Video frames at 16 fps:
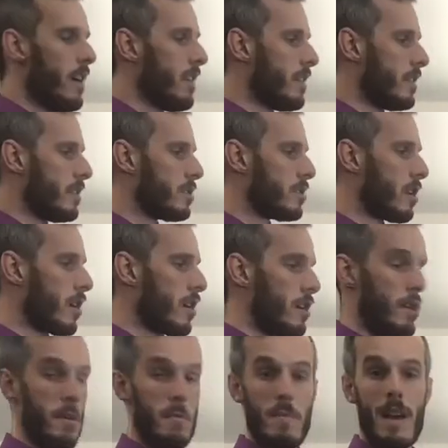The
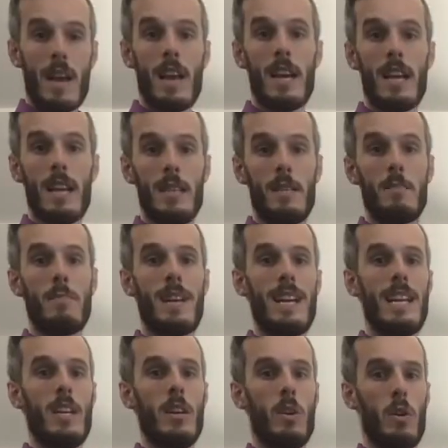sternum is
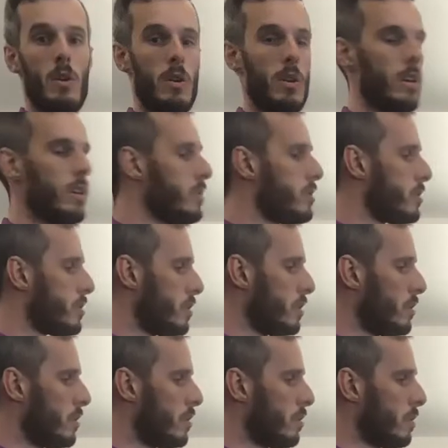medial
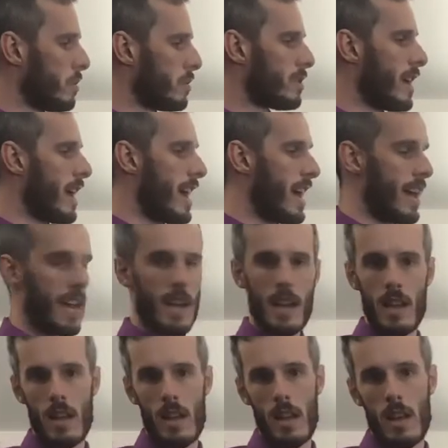to, we'll
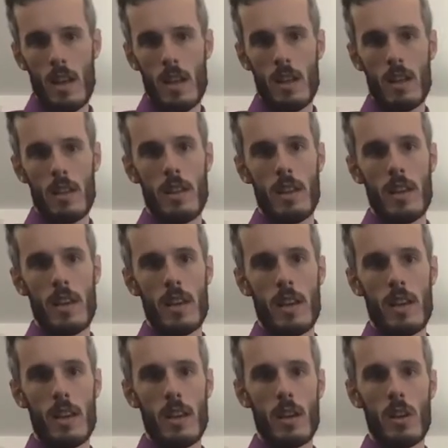say,
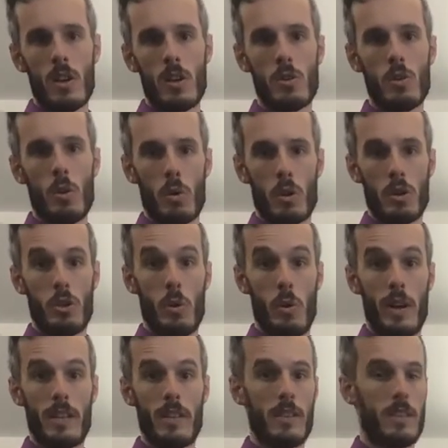the shoulder
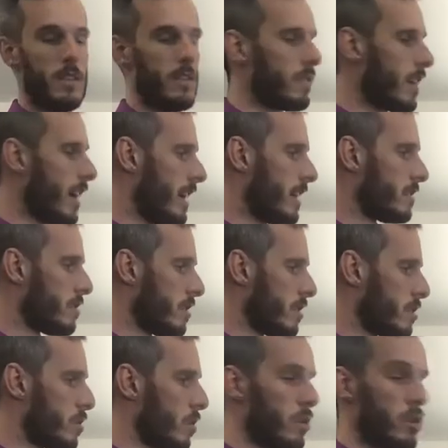joints. Okay, so the
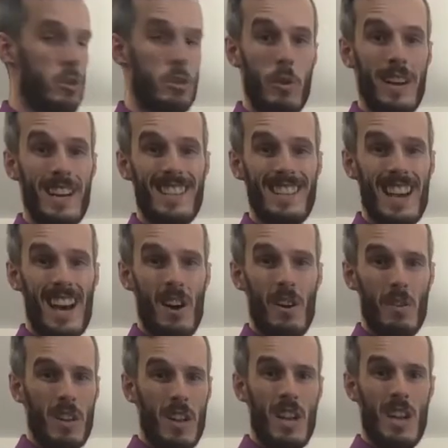shoulder joint is
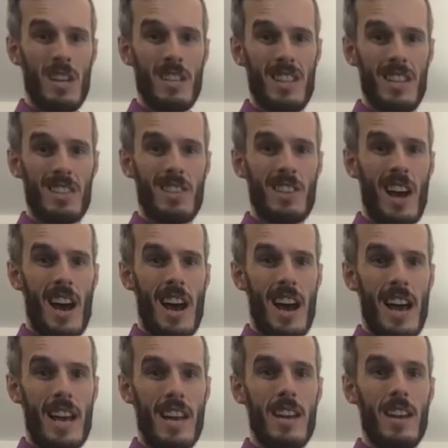out to the
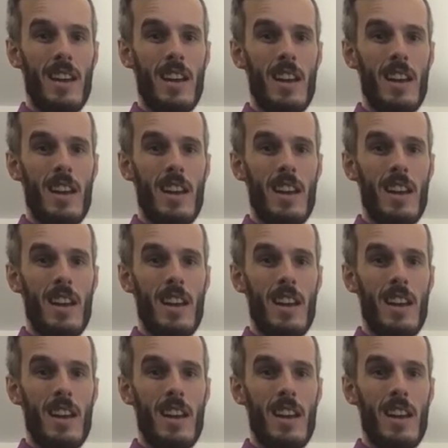side,